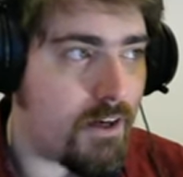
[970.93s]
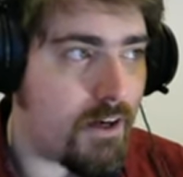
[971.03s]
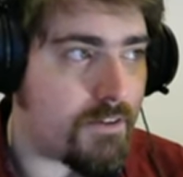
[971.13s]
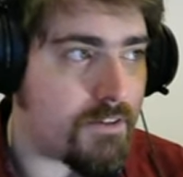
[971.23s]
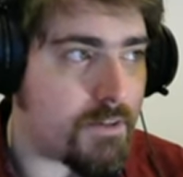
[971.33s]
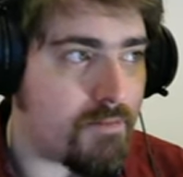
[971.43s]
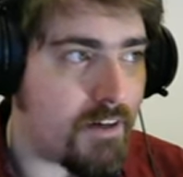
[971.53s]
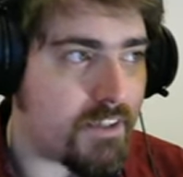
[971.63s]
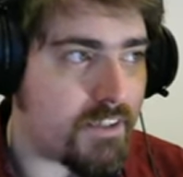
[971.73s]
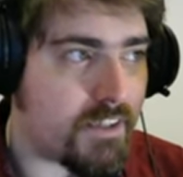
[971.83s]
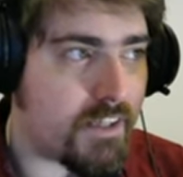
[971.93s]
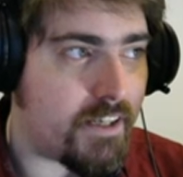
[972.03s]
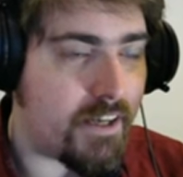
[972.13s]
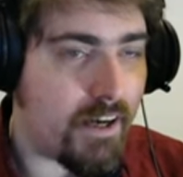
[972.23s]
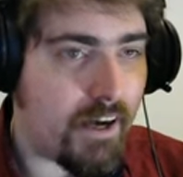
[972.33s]

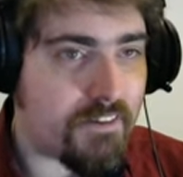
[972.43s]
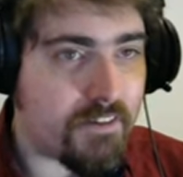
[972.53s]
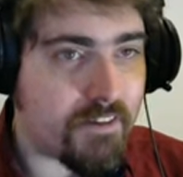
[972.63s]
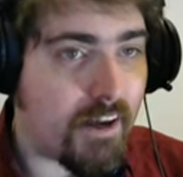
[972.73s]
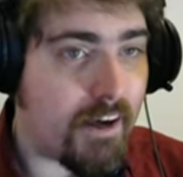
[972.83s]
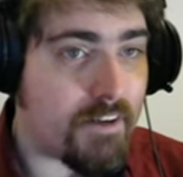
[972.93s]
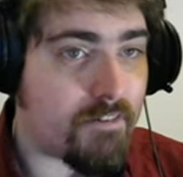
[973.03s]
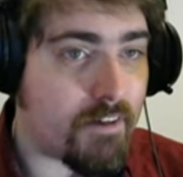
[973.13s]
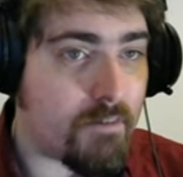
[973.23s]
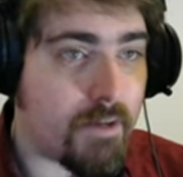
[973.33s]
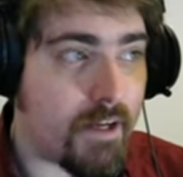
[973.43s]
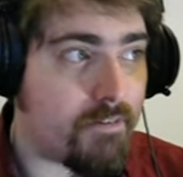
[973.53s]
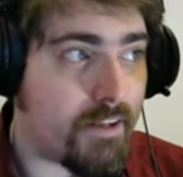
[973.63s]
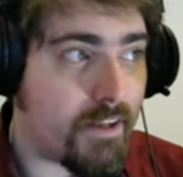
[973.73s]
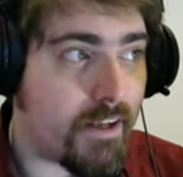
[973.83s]
Unsurprisingly, as he's the highest rated player
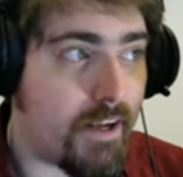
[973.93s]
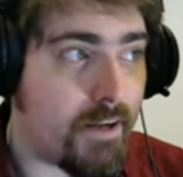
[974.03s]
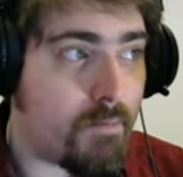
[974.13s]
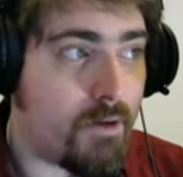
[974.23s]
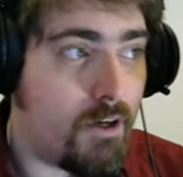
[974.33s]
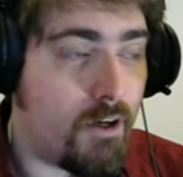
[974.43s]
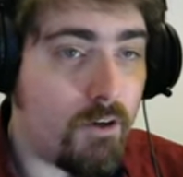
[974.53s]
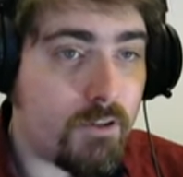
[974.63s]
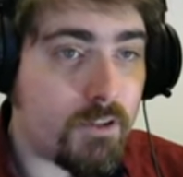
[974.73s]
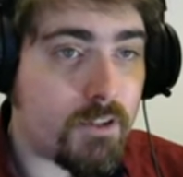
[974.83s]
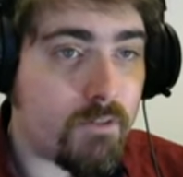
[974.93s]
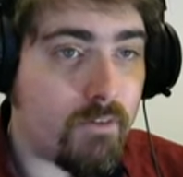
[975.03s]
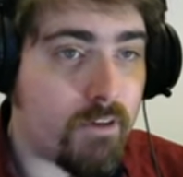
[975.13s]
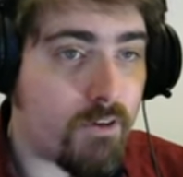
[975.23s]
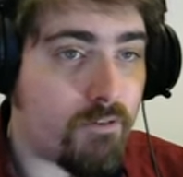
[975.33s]
in the game. Also
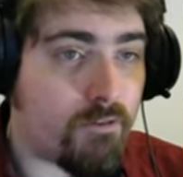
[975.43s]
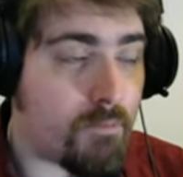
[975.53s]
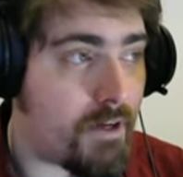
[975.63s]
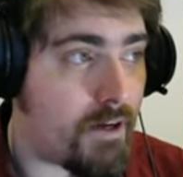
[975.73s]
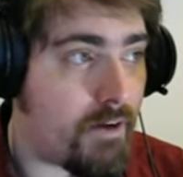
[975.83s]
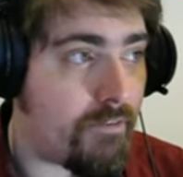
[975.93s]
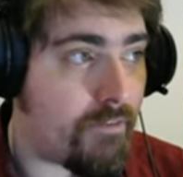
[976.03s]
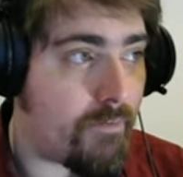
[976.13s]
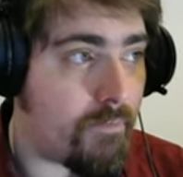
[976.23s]
very good from Yerf.